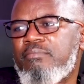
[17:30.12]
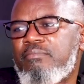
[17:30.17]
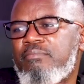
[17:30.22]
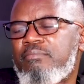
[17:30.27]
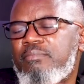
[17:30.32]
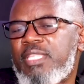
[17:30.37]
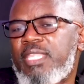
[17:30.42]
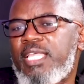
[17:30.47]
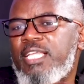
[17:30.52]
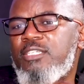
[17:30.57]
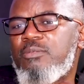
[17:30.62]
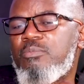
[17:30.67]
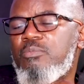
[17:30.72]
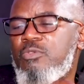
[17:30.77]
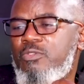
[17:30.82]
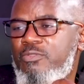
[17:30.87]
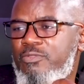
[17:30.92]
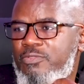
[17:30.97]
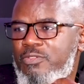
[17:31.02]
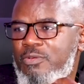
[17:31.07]
But that
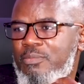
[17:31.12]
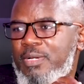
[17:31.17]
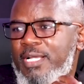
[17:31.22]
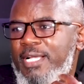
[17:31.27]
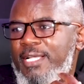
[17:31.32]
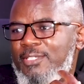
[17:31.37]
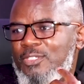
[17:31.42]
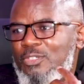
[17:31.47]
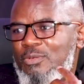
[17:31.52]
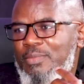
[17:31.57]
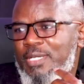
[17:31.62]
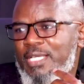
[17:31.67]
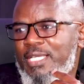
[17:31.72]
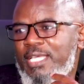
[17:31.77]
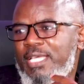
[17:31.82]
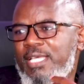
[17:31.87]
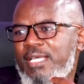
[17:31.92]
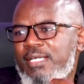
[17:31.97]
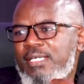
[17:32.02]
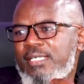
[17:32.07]
moved from customer
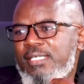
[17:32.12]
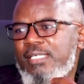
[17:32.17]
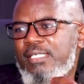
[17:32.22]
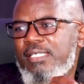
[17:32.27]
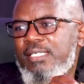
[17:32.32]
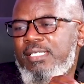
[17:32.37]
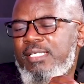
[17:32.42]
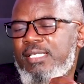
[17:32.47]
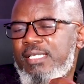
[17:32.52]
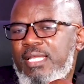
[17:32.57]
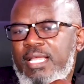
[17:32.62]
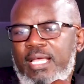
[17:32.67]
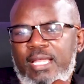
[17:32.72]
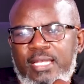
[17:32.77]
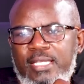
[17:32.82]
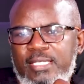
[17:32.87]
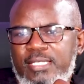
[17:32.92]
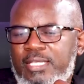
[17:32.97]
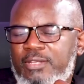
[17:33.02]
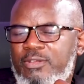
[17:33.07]
care.
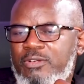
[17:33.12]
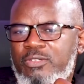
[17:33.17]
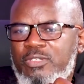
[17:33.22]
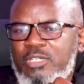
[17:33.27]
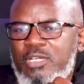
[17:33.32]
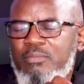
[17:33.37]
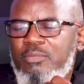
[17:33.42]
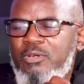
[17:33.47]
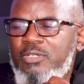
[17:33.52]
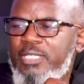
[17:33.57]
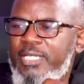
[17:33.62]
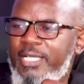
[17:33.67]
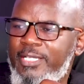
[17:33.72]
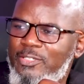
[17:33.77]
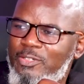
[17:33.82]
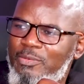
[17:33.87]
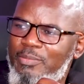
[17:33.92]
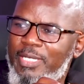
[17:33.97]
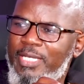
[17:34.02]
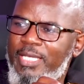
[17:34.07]
Nowadays, they don't talk about
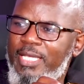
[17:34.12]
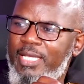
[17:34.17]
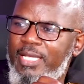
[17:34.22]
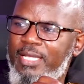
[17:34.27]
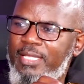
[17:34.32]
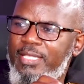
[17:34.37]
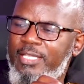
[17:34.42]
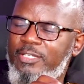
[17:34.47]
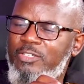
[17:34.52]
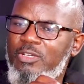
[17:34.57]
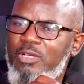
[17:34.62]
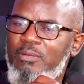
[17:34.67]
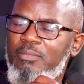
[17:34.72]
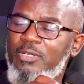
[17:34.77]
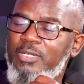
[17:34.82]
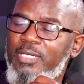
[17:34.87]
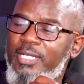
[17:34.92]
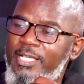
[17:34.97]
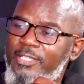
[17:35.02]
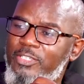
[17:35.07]
customer care. They talk
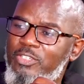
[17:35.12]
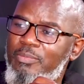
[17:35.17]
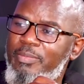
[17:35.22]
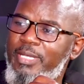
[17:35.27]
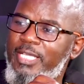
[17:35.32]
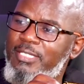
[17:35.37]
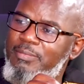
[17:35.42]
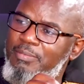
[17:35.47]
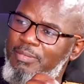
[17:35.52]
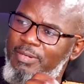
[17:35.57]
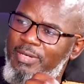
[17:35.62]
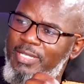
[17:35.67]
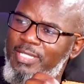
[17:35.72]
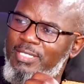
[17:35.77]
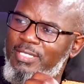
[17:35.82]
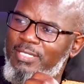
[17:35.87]
about customer experience.